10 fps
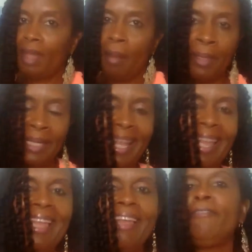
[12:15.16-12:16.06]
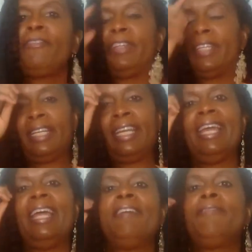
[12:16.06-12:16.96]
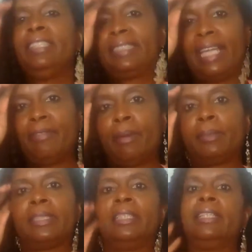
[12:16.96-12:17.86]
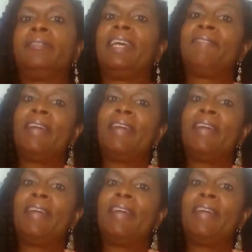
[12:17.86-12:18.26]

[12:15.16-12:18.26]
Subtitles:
but every state representative at